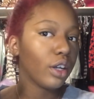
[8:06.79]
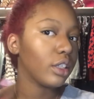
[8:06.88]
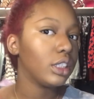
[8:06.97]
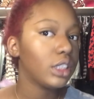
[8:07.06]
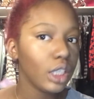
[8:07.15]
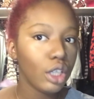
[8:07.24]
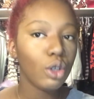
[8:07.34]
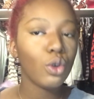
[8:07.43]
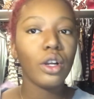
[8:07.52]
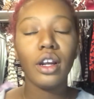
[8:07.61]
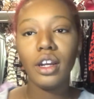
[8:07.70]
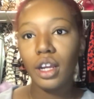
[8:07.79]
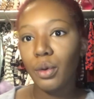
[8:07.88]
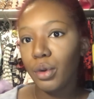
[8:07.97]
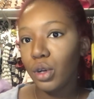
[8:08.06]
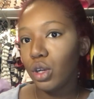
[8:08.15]
our concealer on.
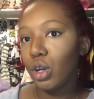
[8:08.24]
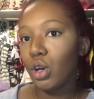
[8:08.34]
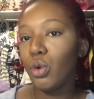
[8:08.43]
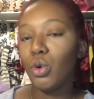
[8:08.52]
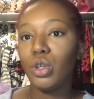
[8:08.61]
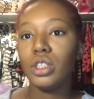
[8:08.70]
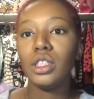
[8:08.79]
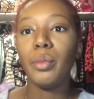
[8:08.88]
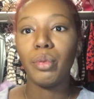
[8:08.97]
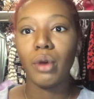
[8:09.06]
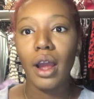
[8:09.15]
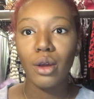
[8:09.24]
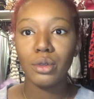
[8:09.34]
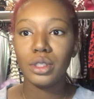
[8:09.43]
Now we're going to go on to brows.